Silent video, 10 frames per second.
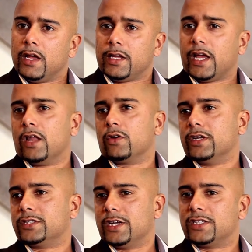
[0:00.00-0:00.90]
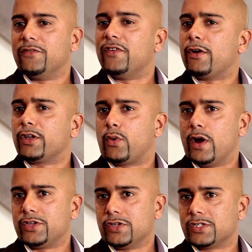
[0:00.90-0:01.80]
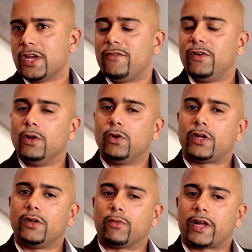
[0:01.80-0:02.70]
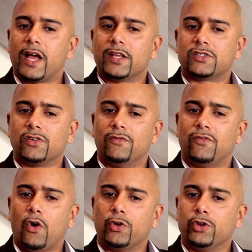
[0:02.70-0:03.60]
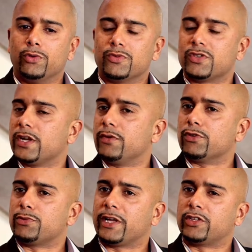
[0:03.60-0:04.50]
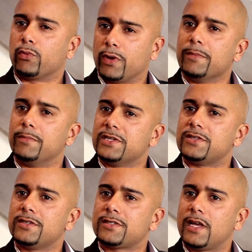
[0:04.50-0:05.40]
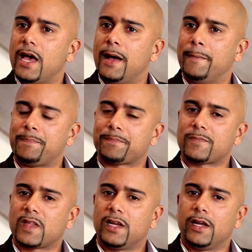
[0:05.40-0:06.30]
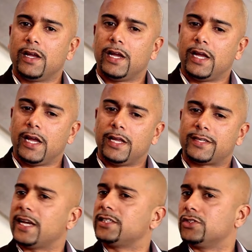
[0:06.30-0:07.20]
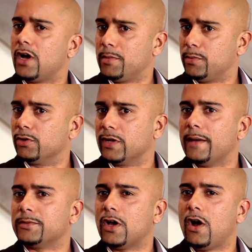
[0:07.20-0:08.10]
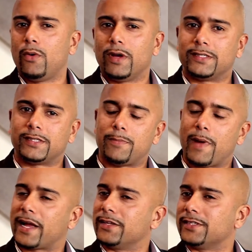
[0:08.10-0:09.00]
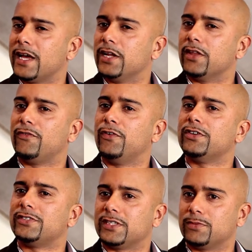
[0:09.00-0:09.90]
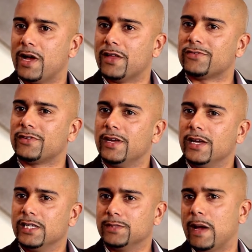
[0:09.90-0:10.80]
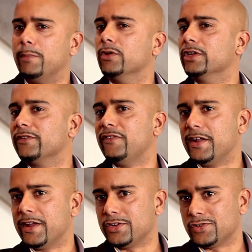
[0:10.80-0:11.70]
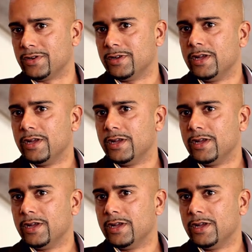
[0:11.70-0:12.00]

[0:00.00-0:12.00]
Yeah, look, it's a varied question. So if we look in regards to volumes in respect to written business, it takes a time to build up. So I always sit back and say, the first 6 months is about building the foundation.